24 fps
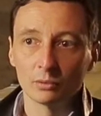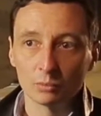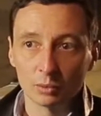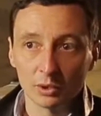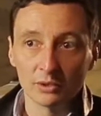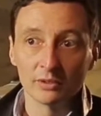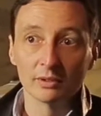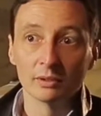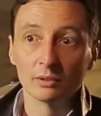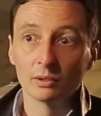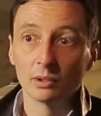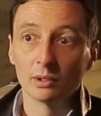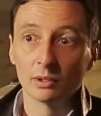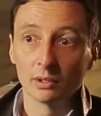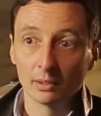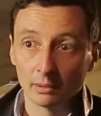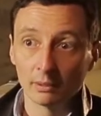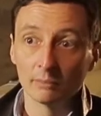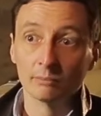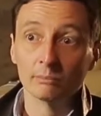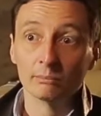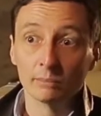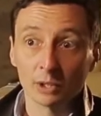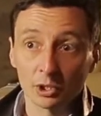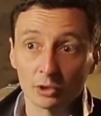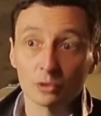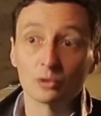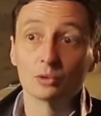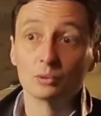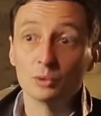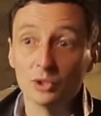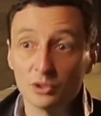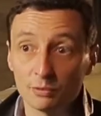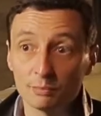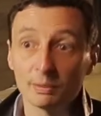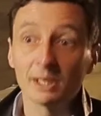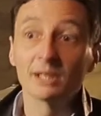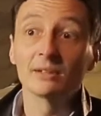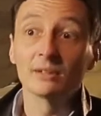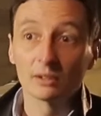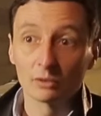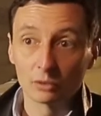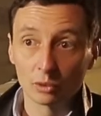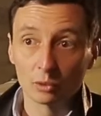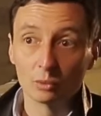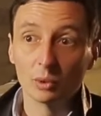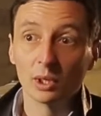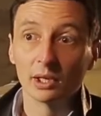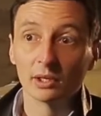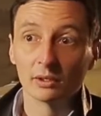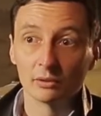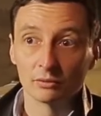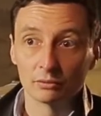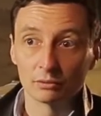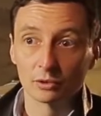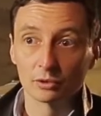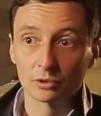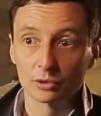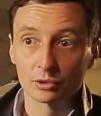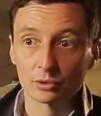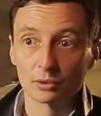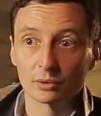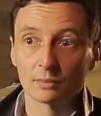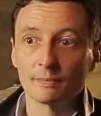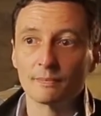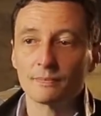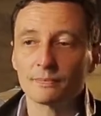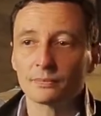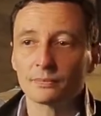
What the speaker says: but respecting the wine for sure.